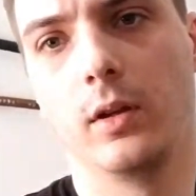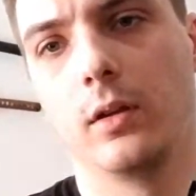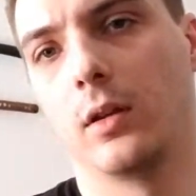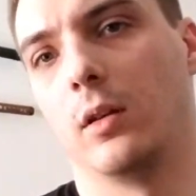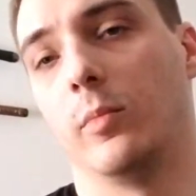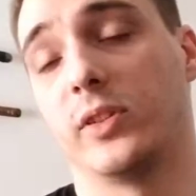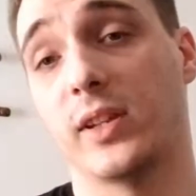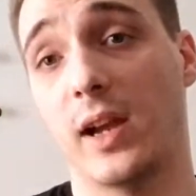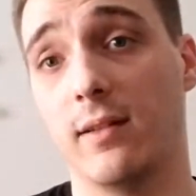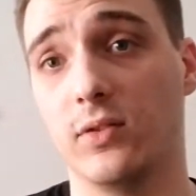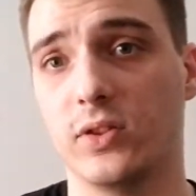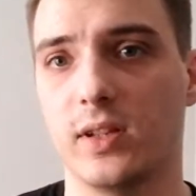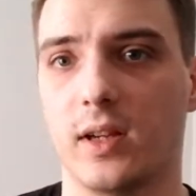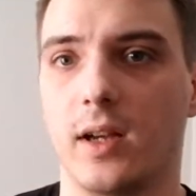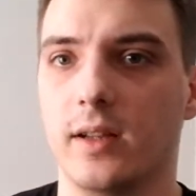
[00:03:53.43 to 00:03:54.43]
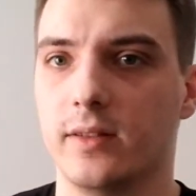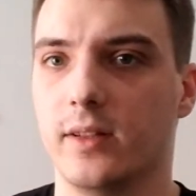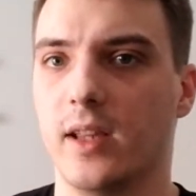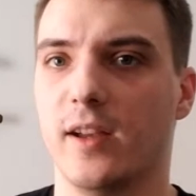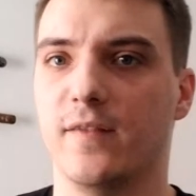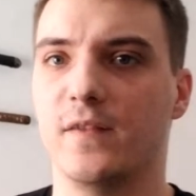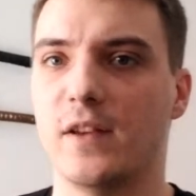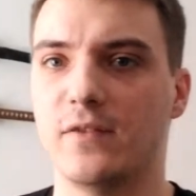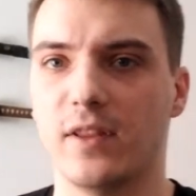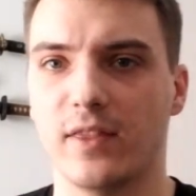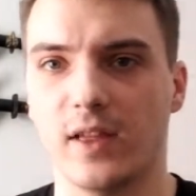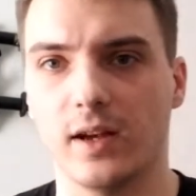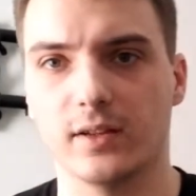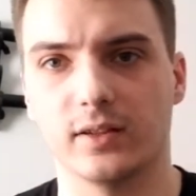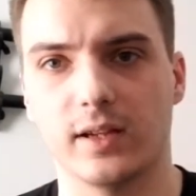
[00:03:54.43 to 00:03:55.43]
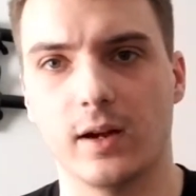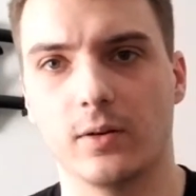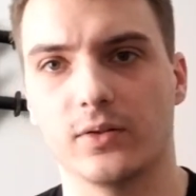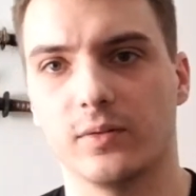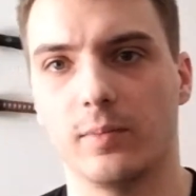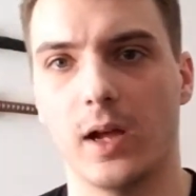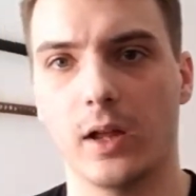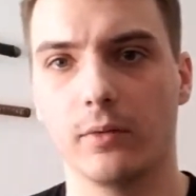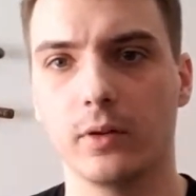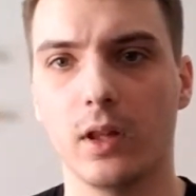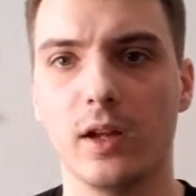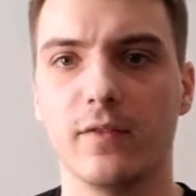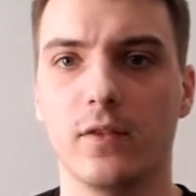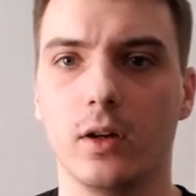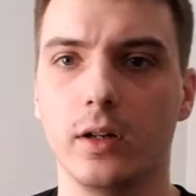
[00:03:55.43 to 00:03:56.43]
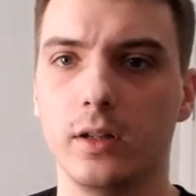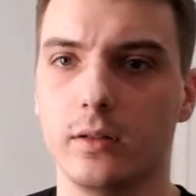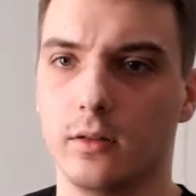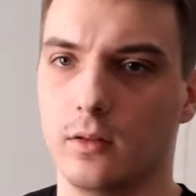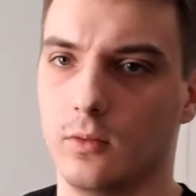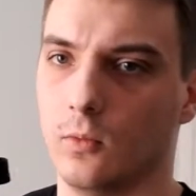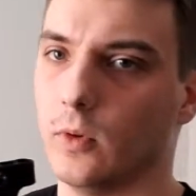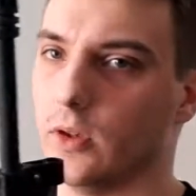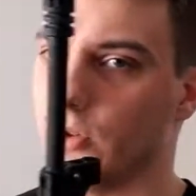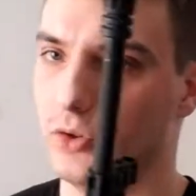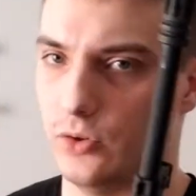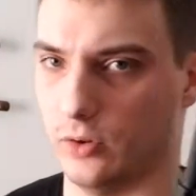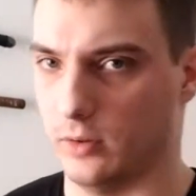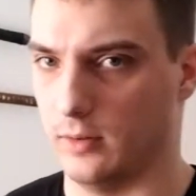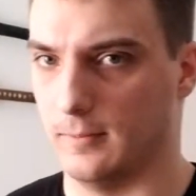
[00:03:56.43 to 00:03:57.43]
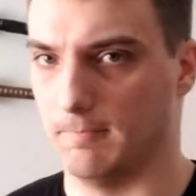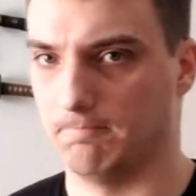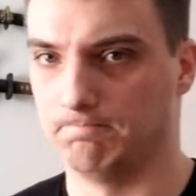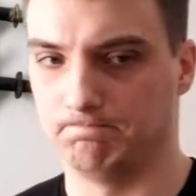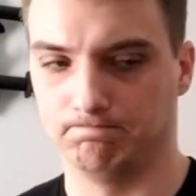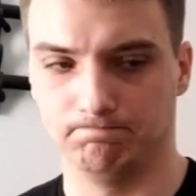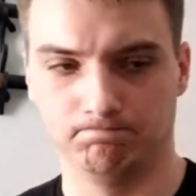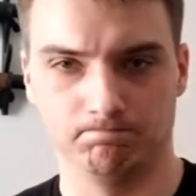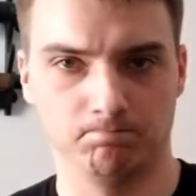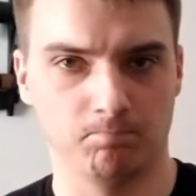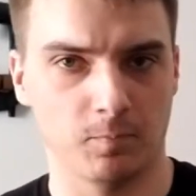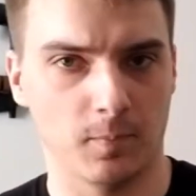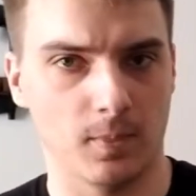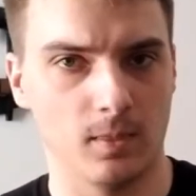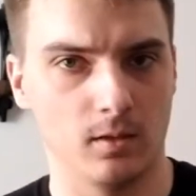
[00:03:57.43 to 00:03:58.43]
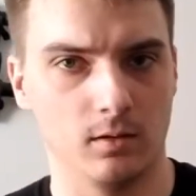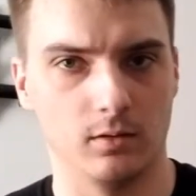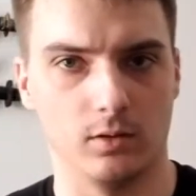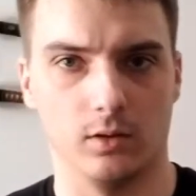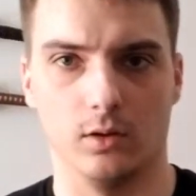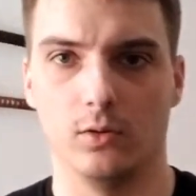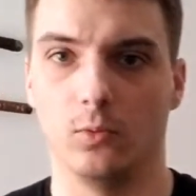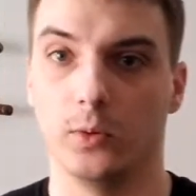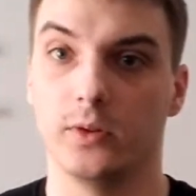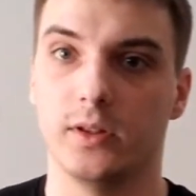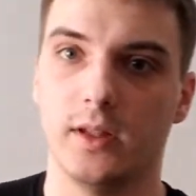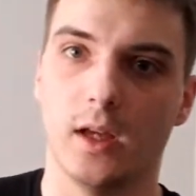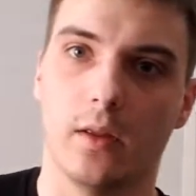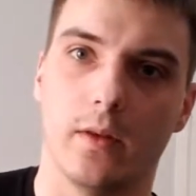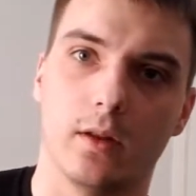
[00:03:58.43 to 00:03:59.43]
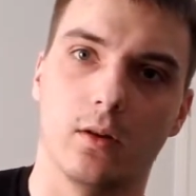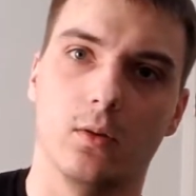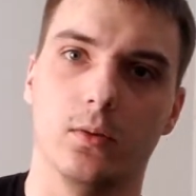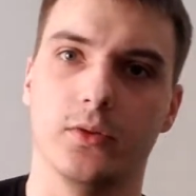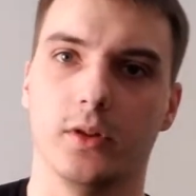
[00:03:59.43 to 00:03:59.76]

It's advertised to have 50,000 hours of battery life on it, which, we'll see how that holds